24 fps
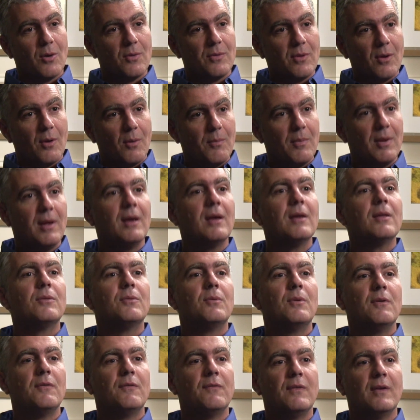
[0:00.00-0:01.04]
the omega
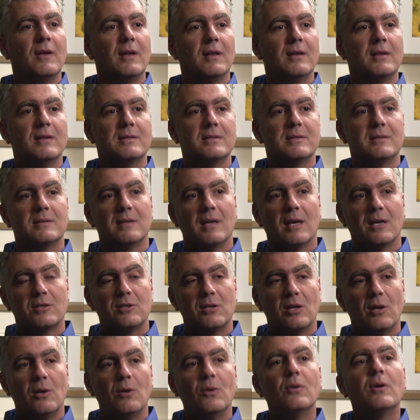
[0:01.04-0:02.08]
three field is
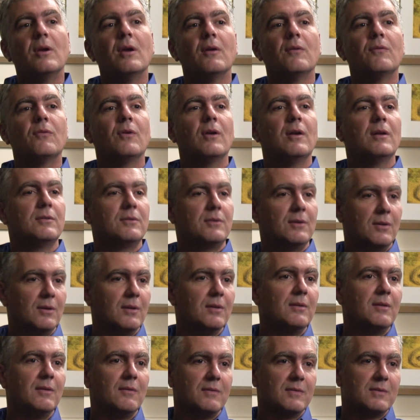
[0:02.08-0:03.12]
actually looking for
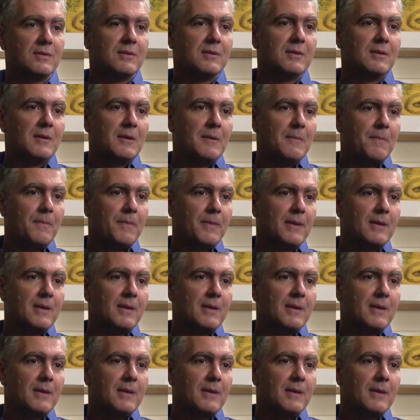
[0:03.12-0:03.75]
alternatives, mm-hmm.